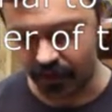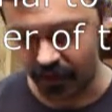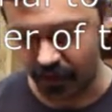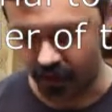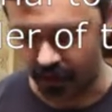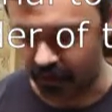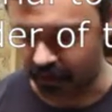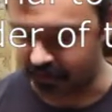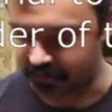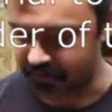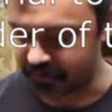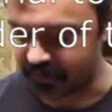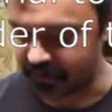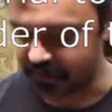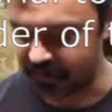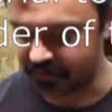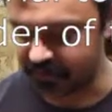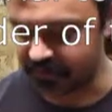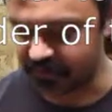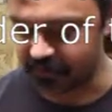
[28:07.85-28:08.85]
on this
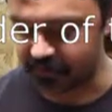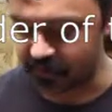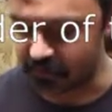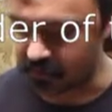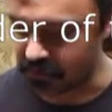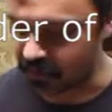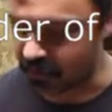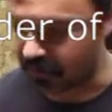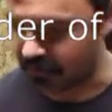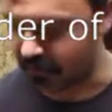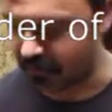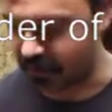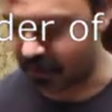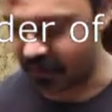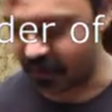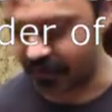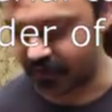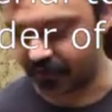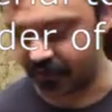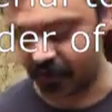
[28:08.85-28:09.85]
last time around,